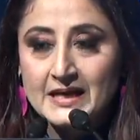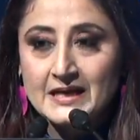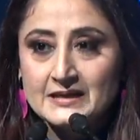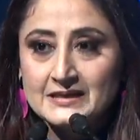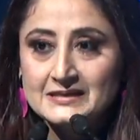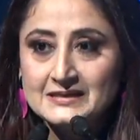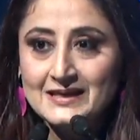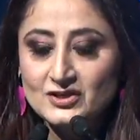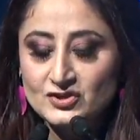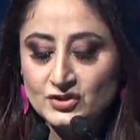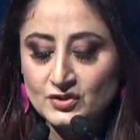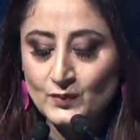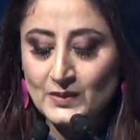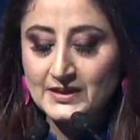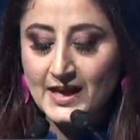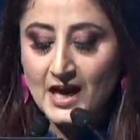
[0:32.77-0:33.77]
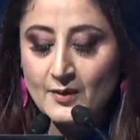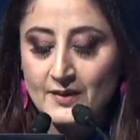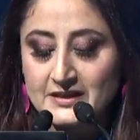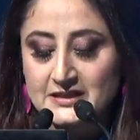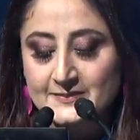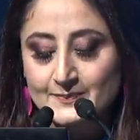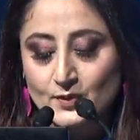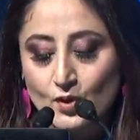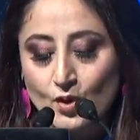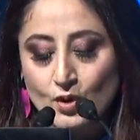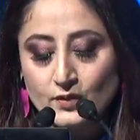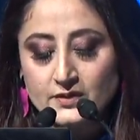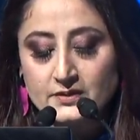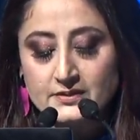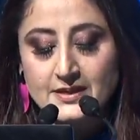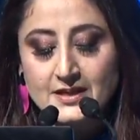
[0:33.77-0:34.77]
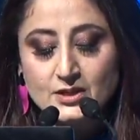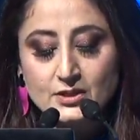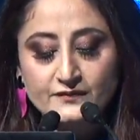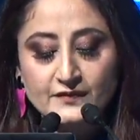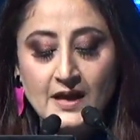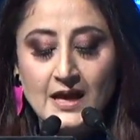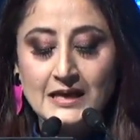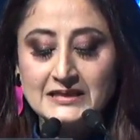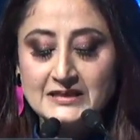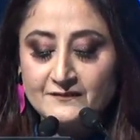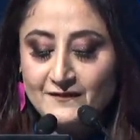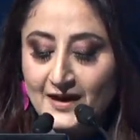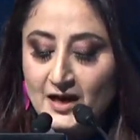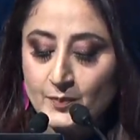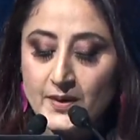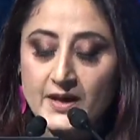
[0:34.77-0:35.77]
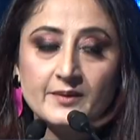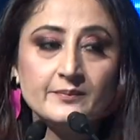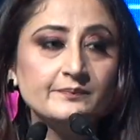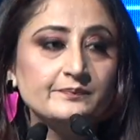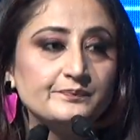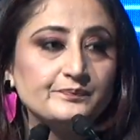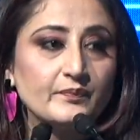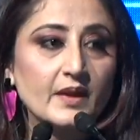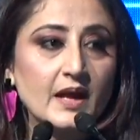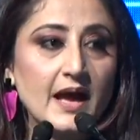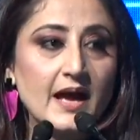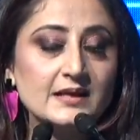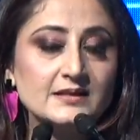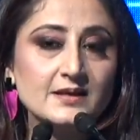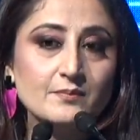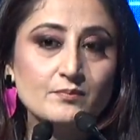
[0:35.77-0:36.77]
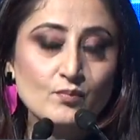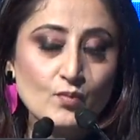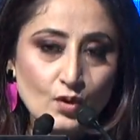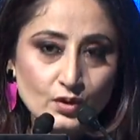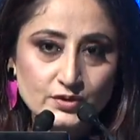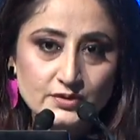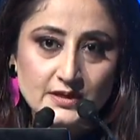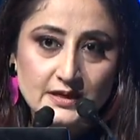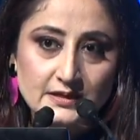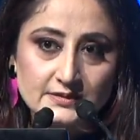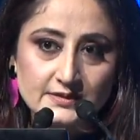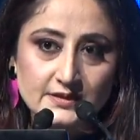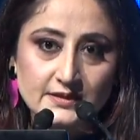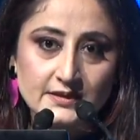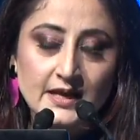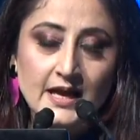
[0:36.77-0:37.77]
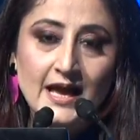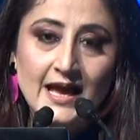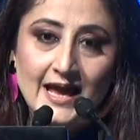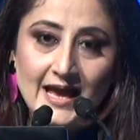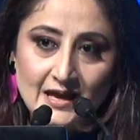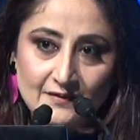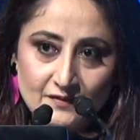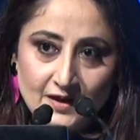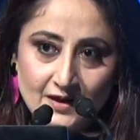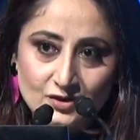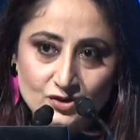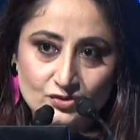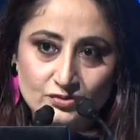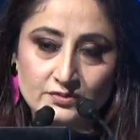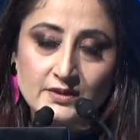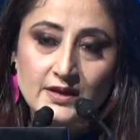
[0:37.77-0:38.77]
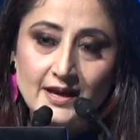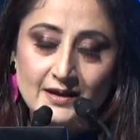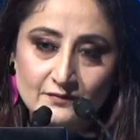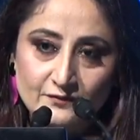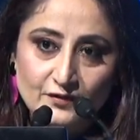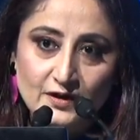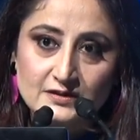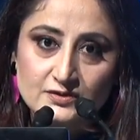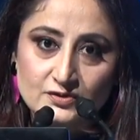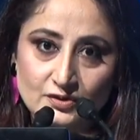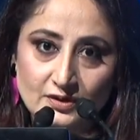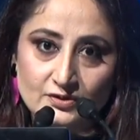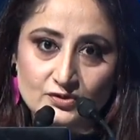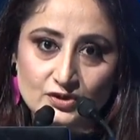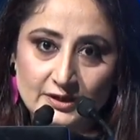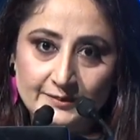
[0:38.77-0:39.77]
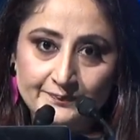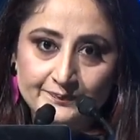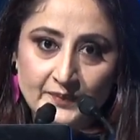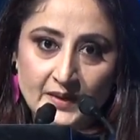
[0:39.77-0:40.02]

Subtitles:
This session will now explore the need of developing and modernizing aviation infrastructure.